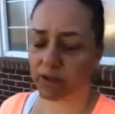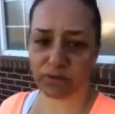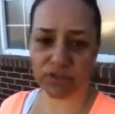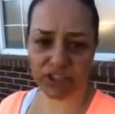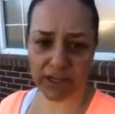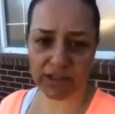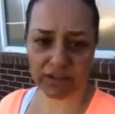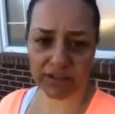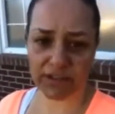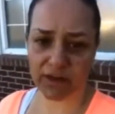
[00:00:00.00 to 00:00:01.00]
those
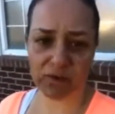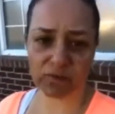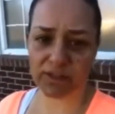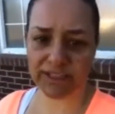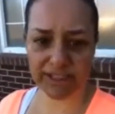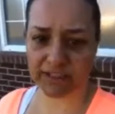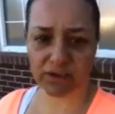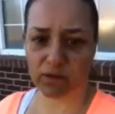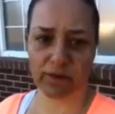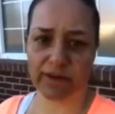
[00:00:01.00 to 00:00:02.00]
gels, they don't listen
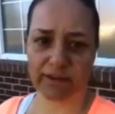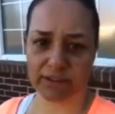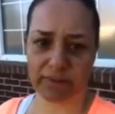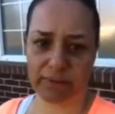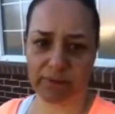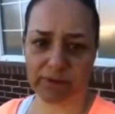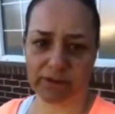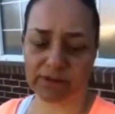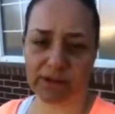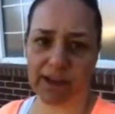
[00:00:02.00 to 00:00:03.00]
to lawyers, people.